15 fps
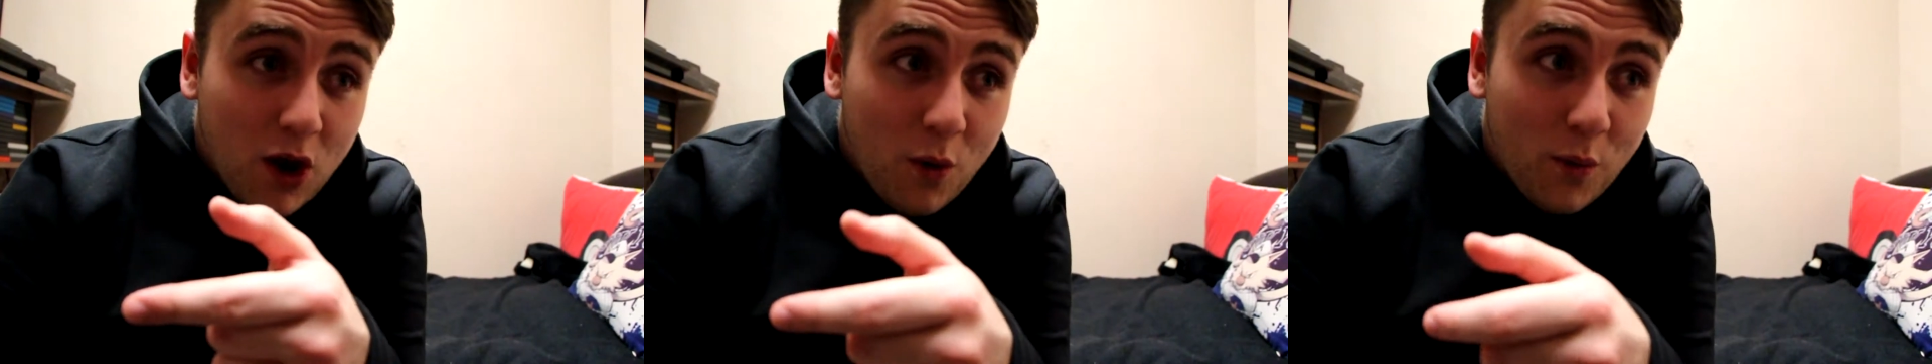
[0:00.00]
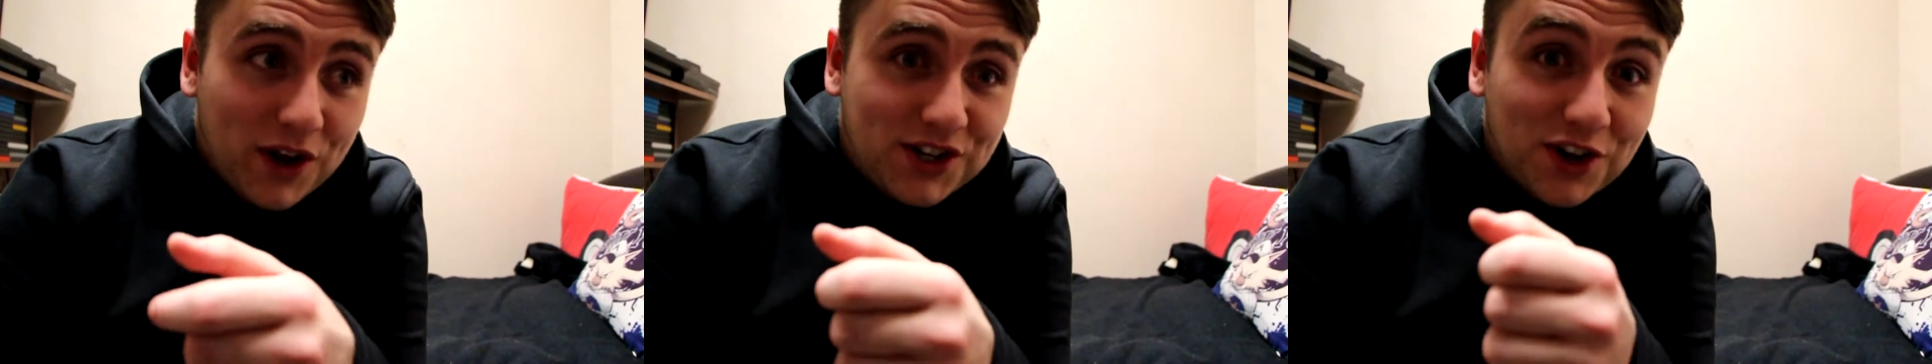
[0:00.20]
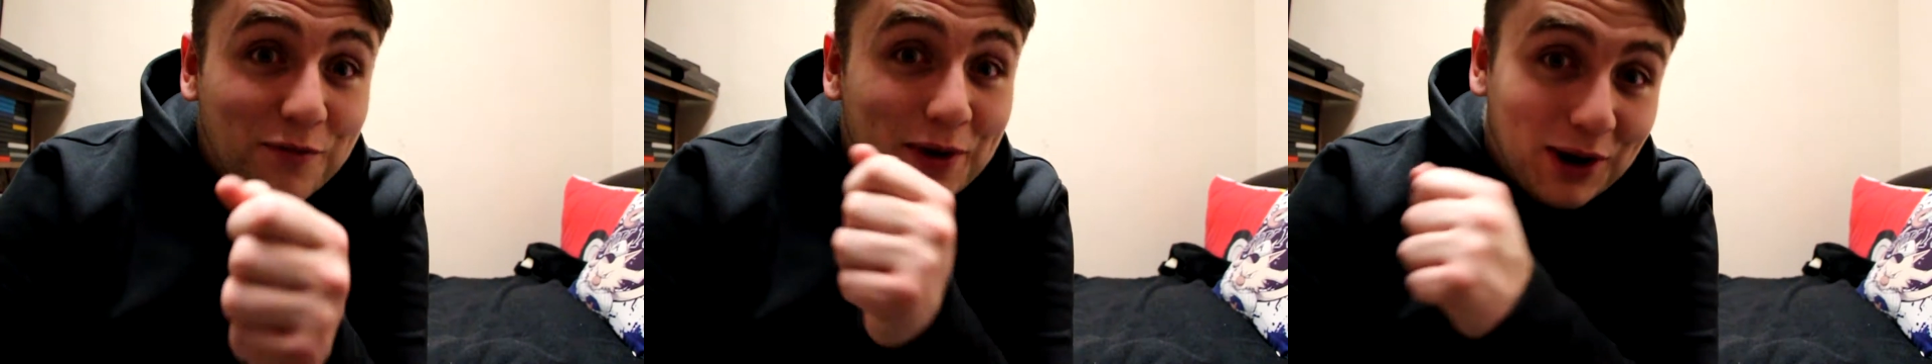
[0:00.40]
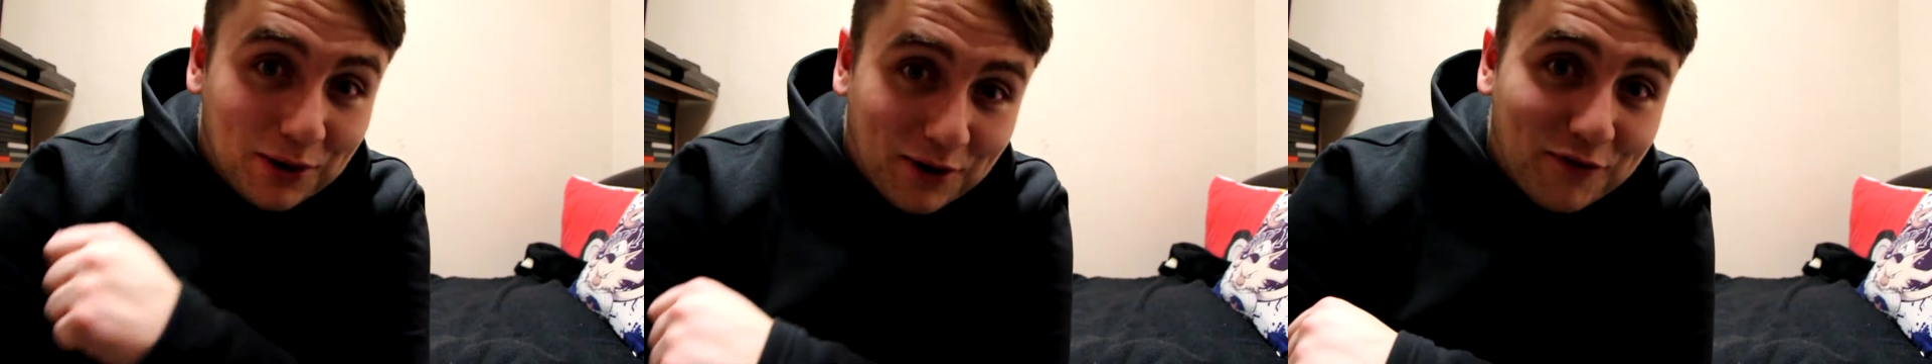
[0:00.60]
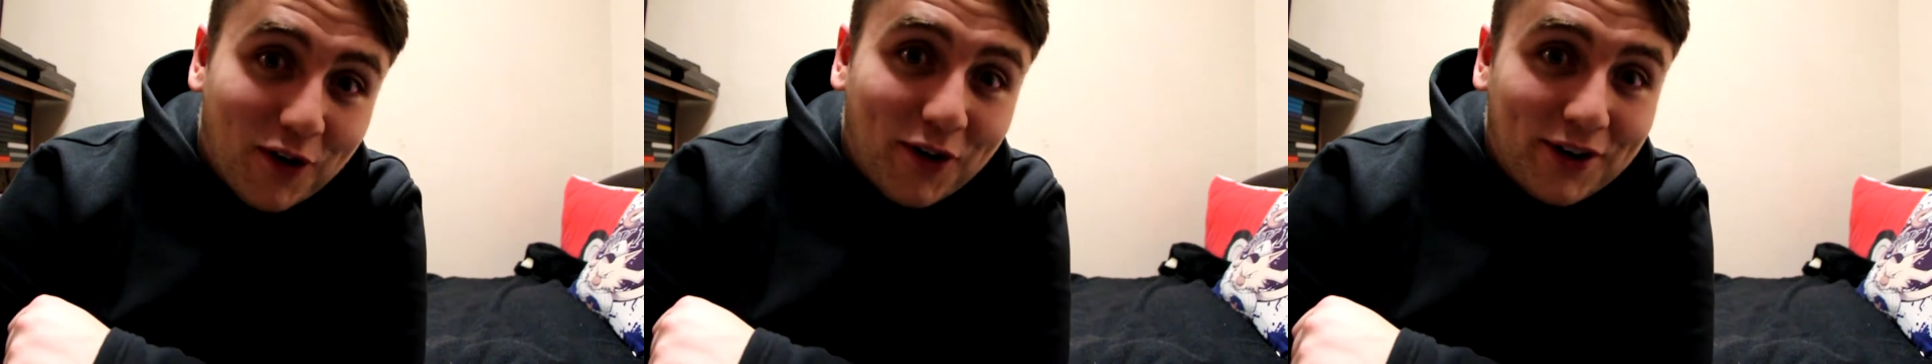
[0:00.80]
which I've been
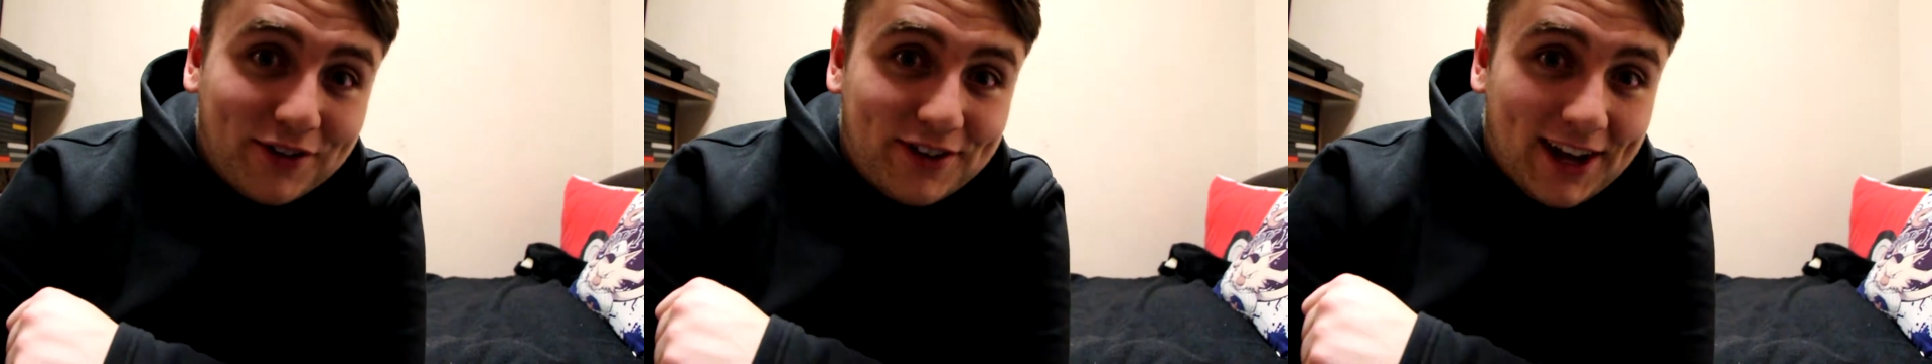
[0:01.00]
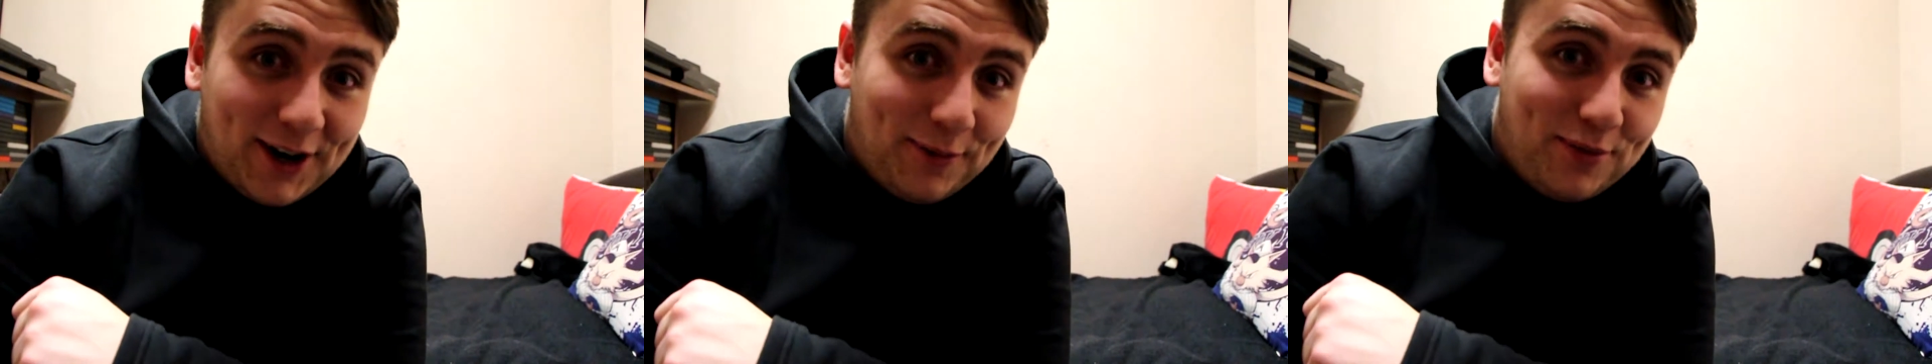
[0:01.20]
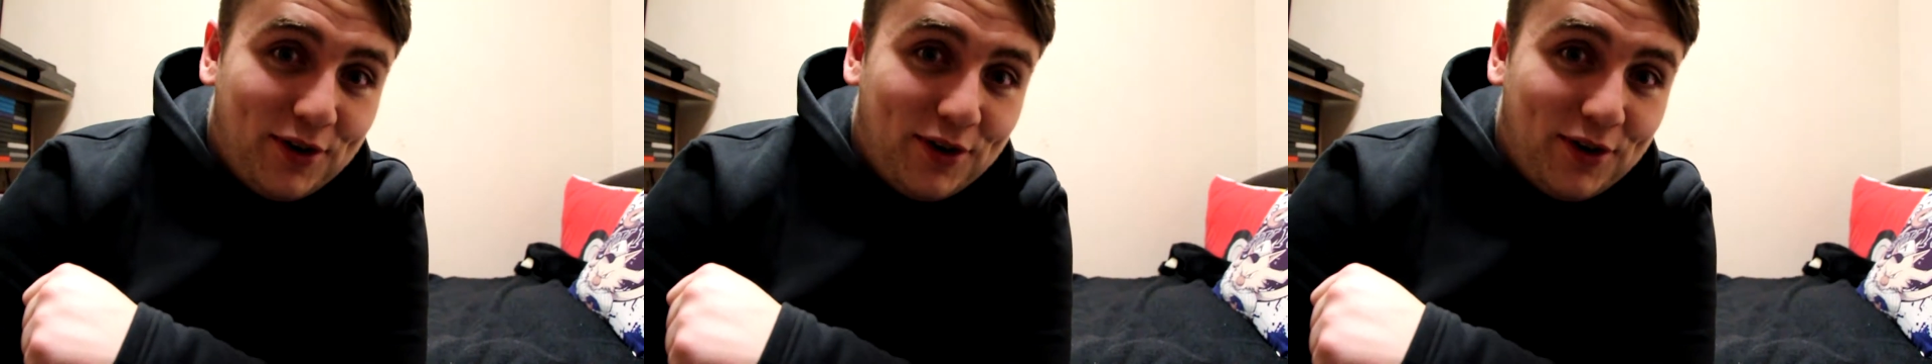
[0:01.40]
looking forward to setting up